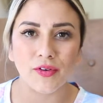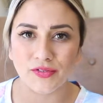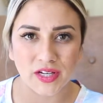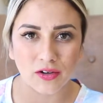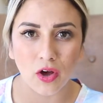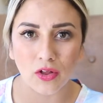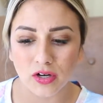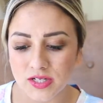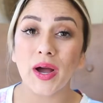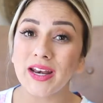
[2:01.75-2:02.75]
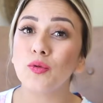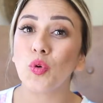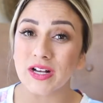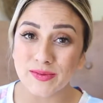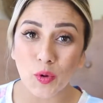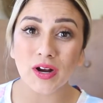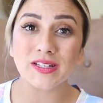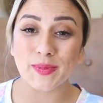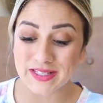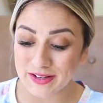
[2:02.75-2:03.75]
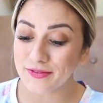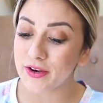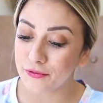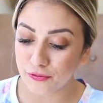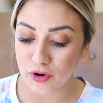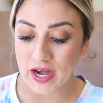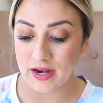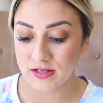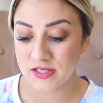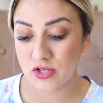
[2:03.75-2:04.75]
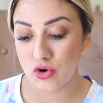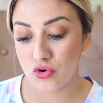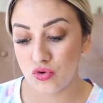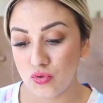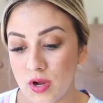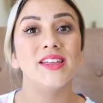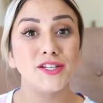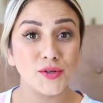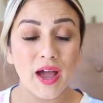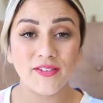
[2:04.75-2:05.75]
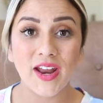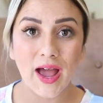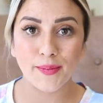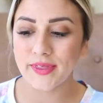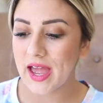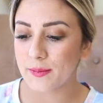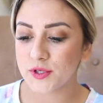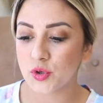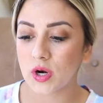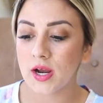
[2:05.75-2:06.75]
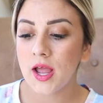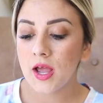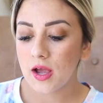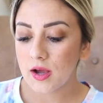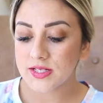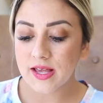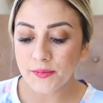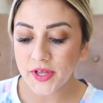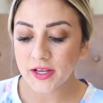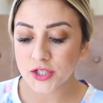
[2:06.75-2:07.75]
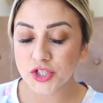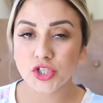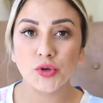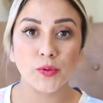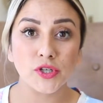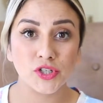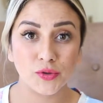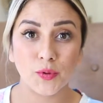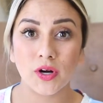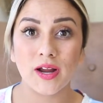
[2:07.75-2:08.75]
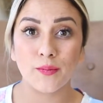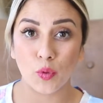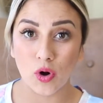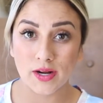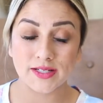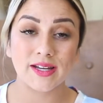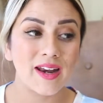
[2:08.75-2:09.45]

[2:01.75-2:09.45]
$15. But it was more expensive than free. So they do have an app in the app store something super, super important.